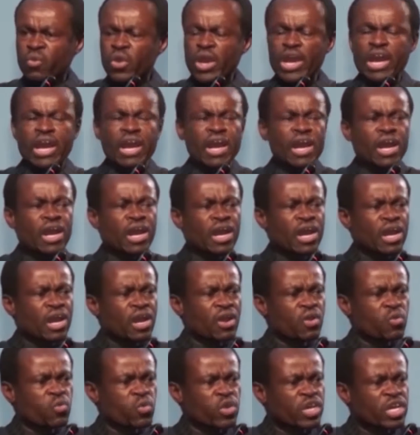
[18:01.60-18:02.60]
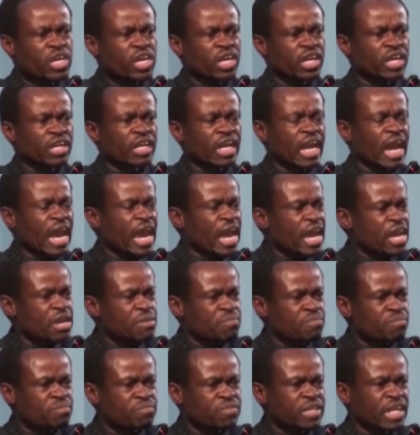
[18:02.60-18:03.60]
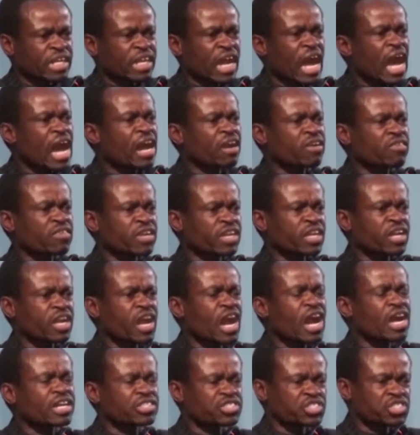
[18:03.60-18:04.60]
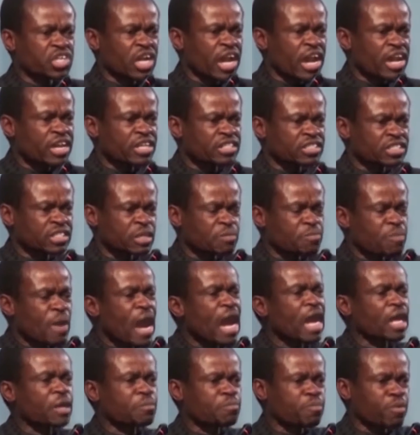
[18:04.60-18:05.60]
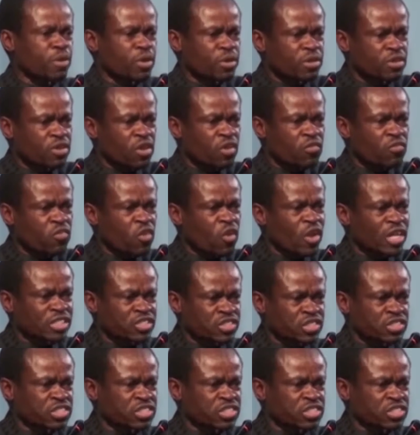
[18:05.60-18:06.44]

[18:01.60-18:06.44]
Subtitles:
where we claim that agriculture is the backbone of our